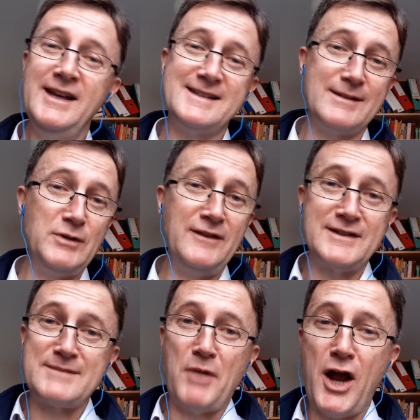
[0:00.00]
Similarly,
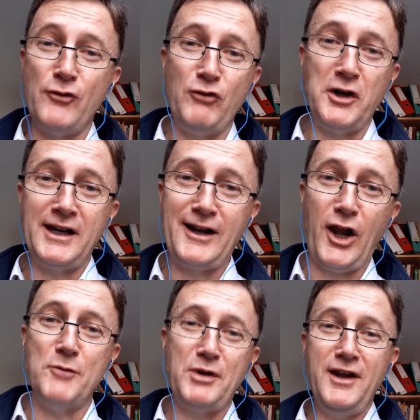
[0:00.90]
the Smile Running
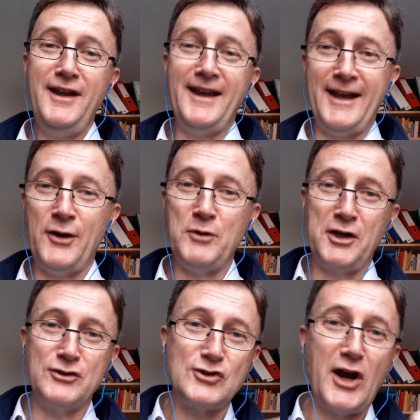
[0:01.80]
Club, we're
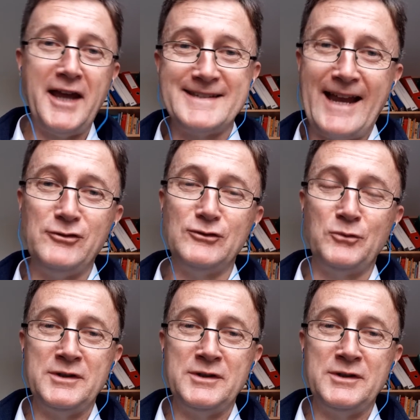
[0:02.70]
going to try it out.